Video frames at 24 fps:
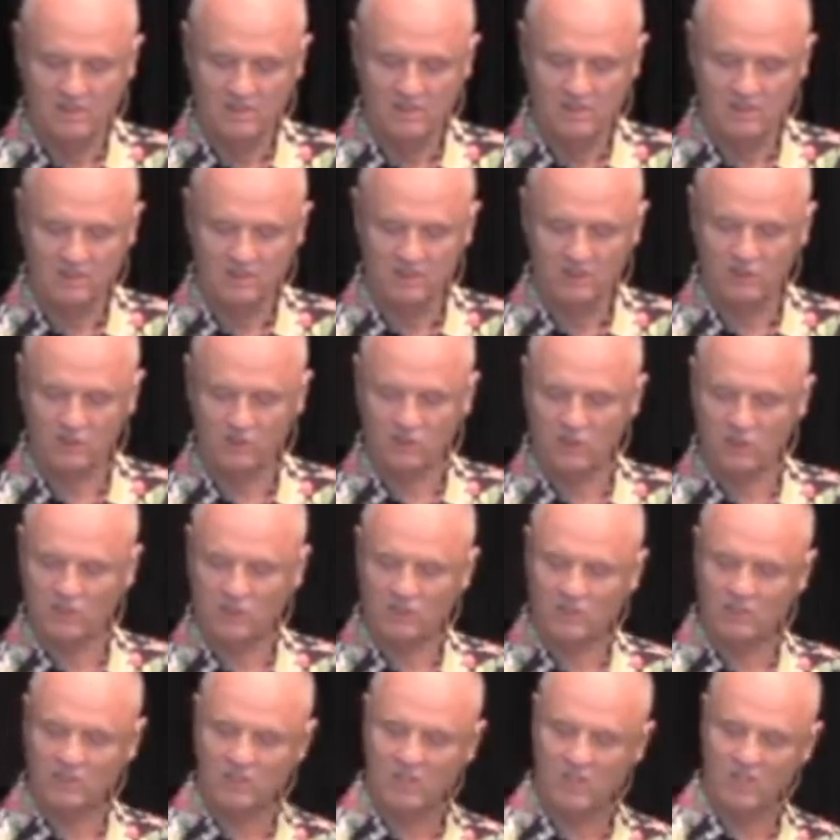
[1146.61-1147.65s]
Until
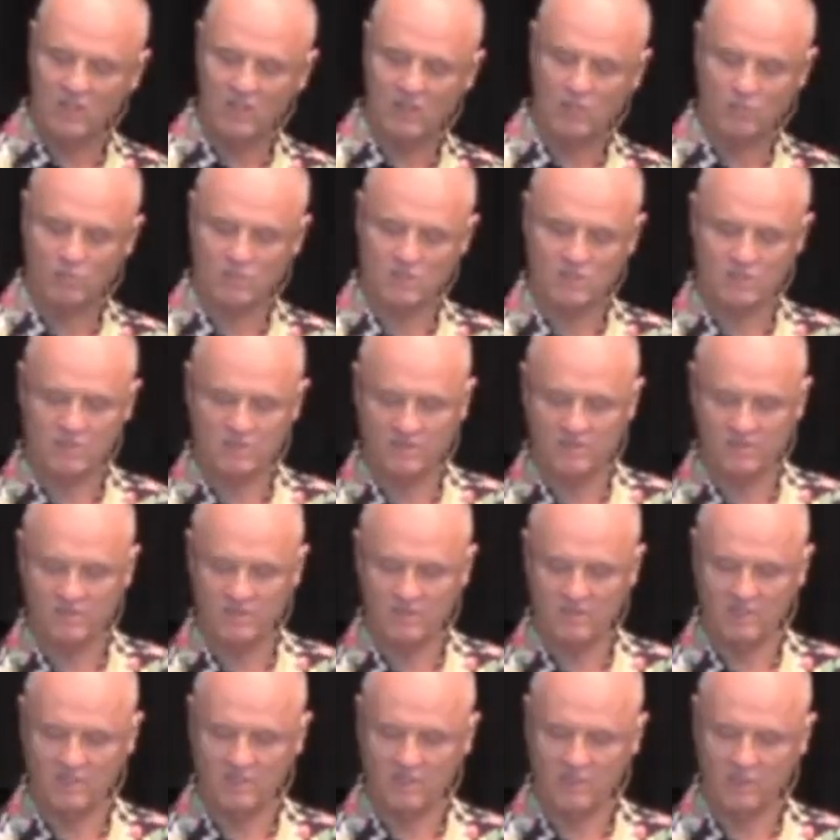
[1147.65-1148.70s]
Jesus comes,
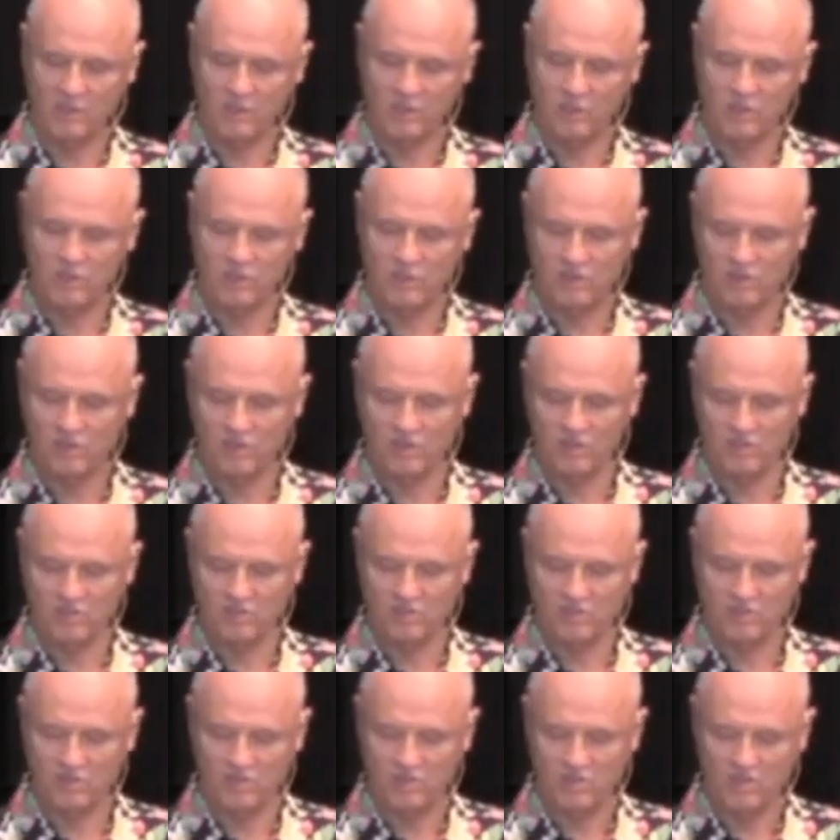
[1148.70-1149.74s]
until he returns,
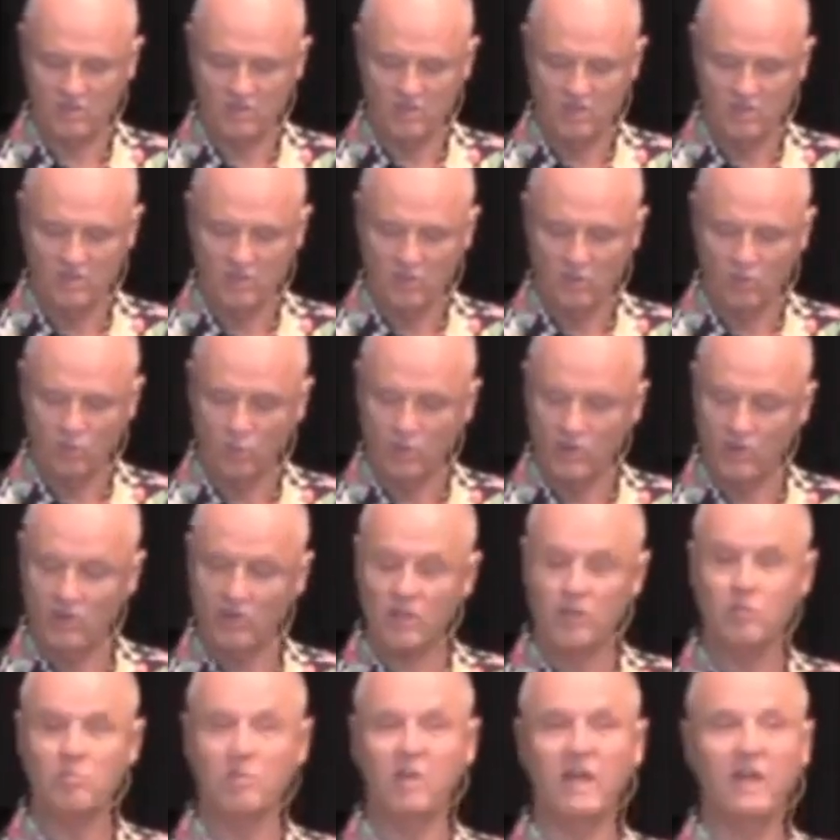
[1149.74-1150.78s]
we are
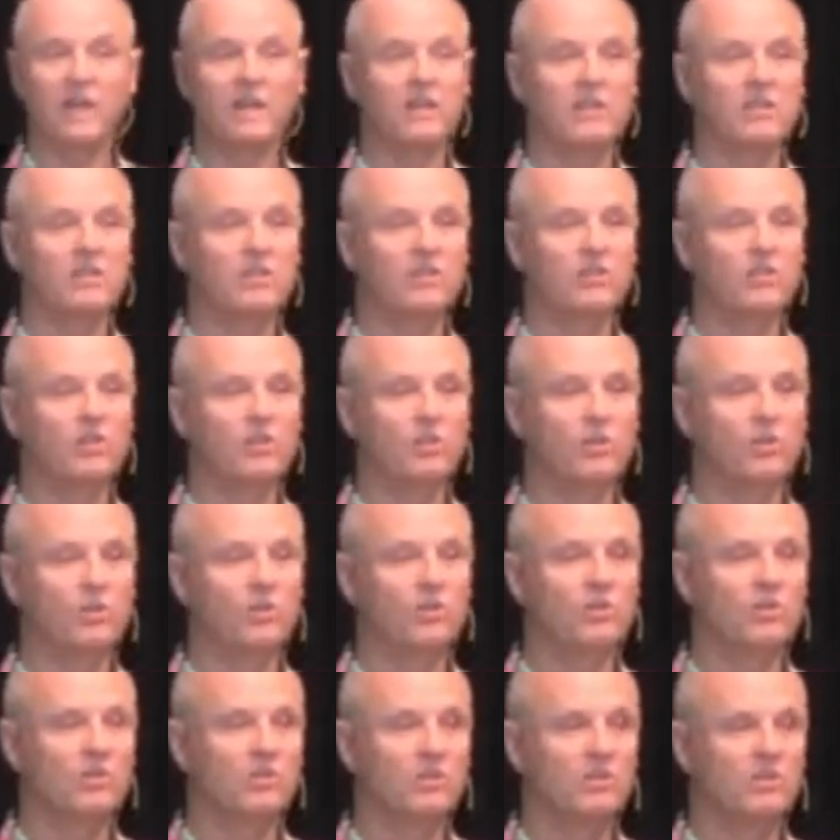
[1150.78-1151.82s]
commanded to do
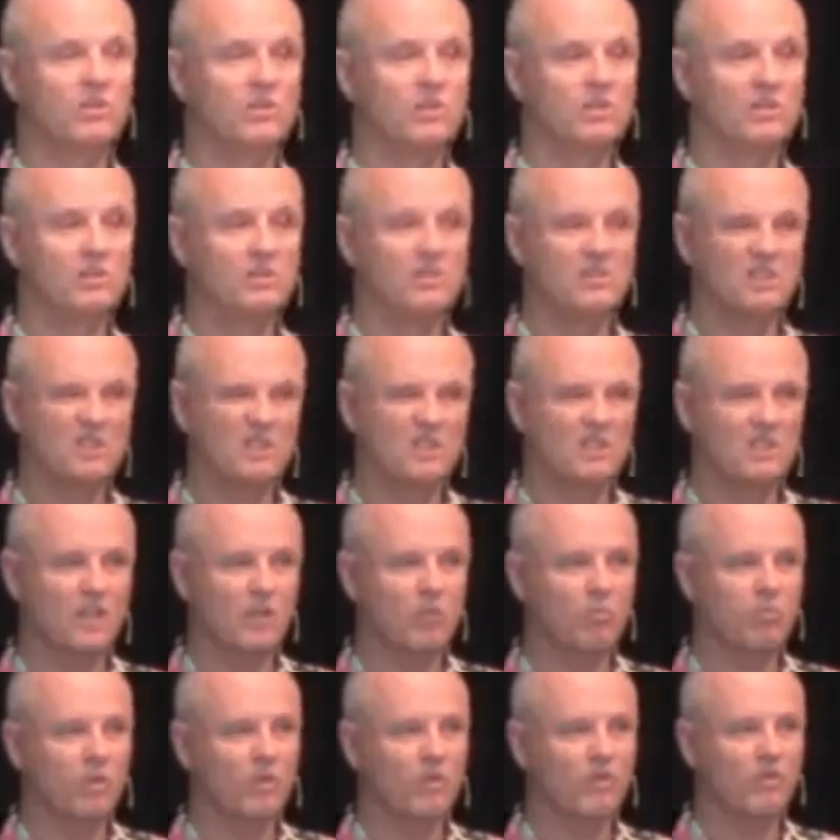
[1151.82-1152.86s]
just a
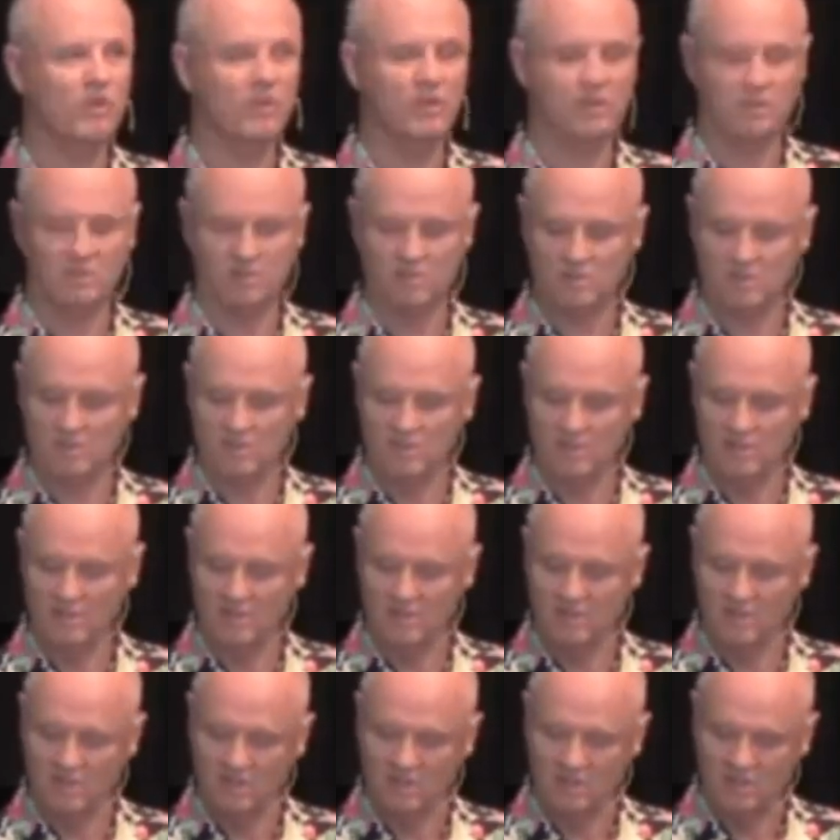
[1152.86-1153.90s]
couple of things.
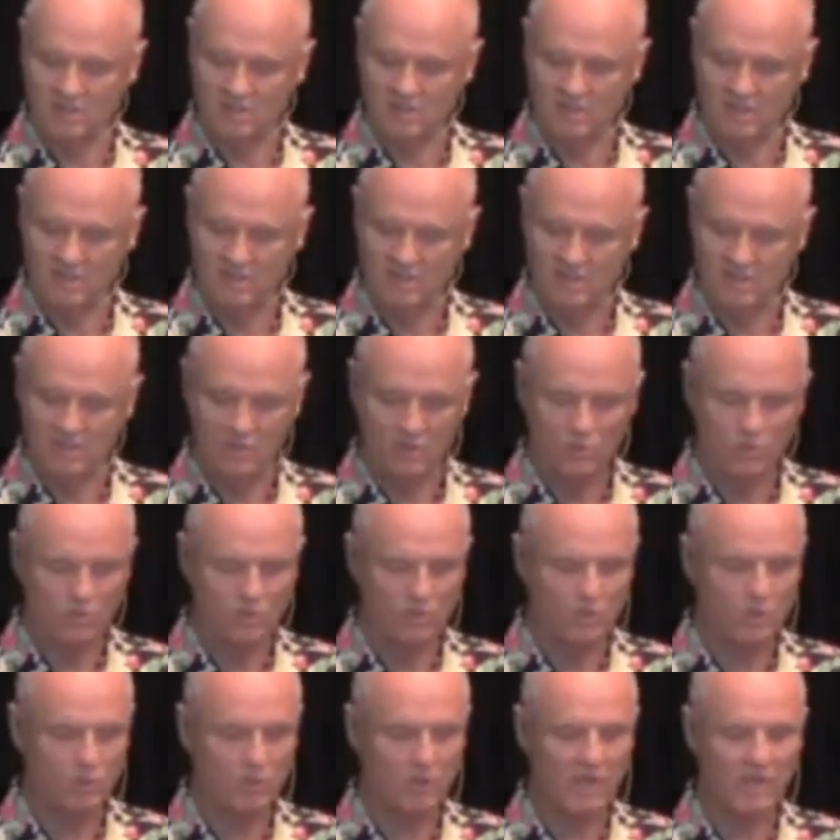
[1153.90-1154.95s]
We're
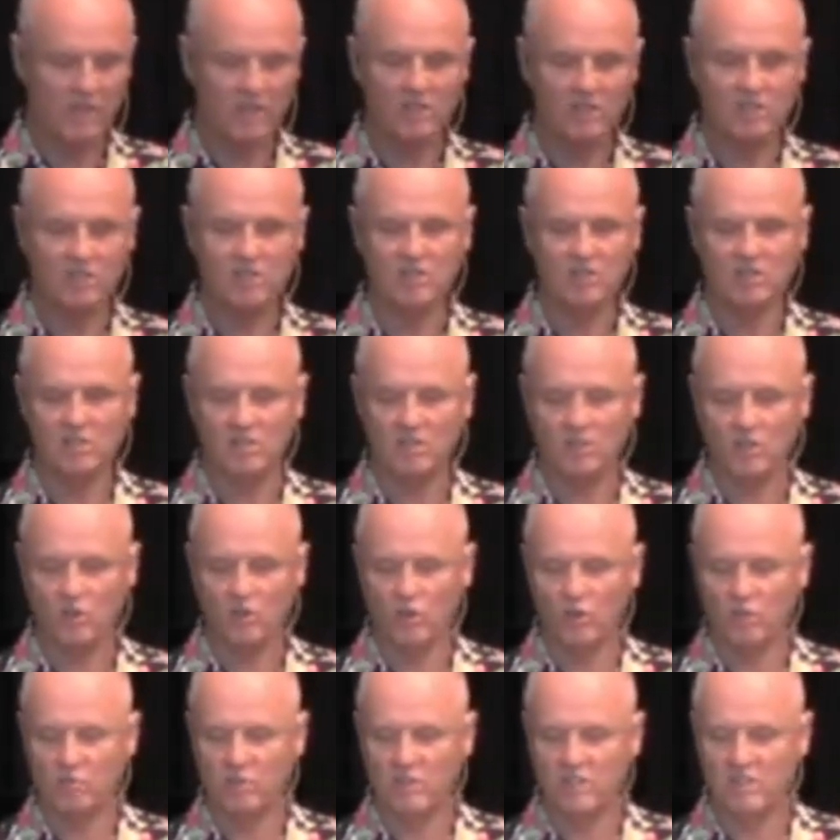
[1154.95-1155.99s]
commanded to
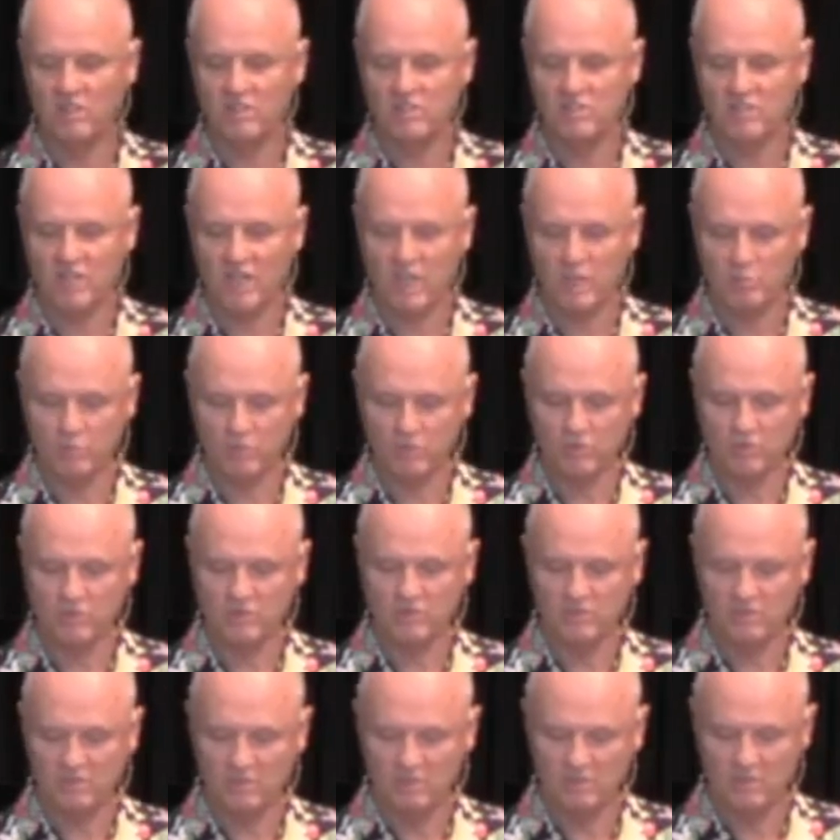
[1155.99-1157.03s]
go and make
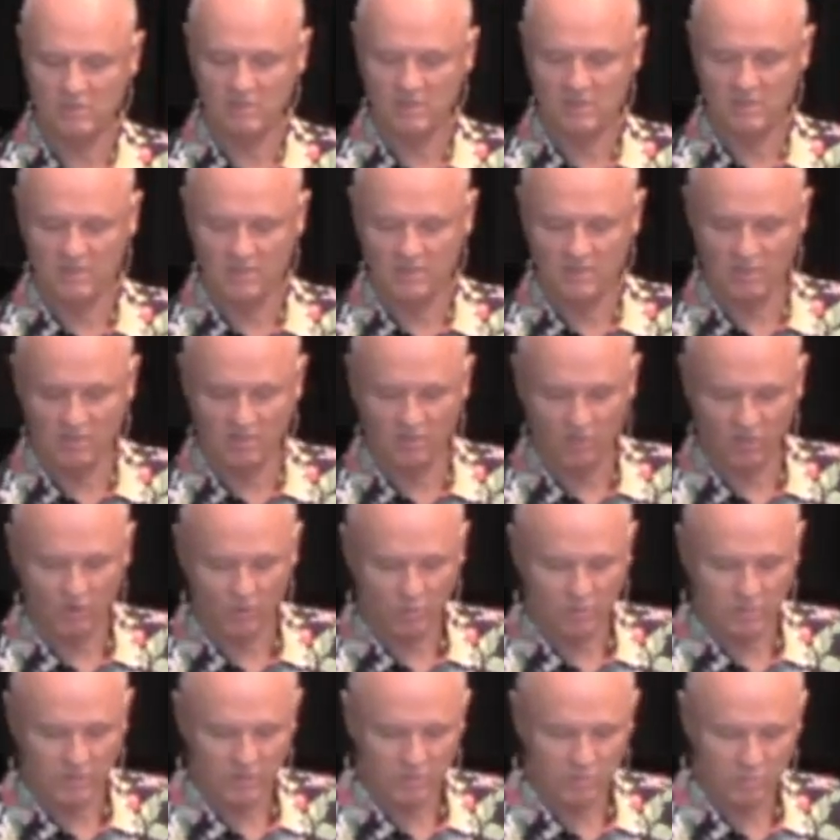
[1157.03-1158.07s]
disciples of
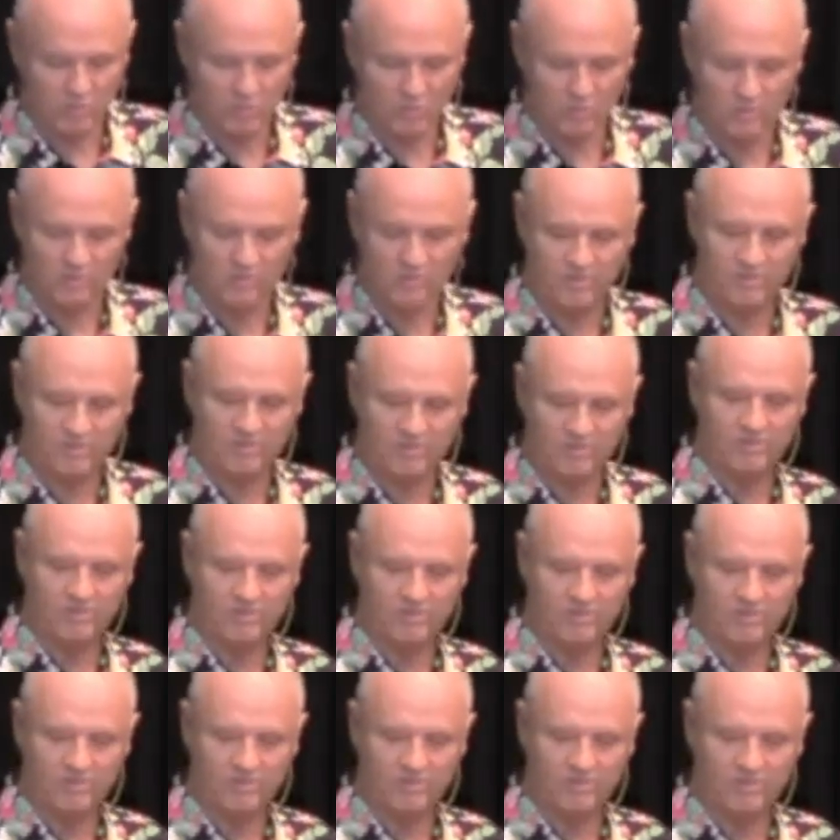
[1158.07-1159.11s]
all people.
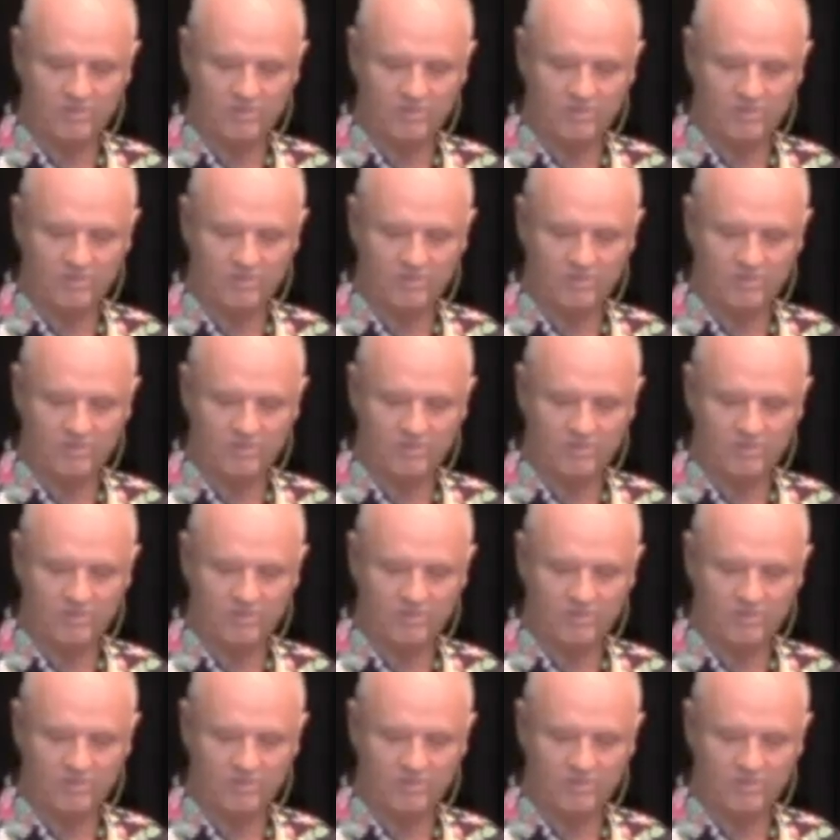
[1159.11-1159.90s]
We are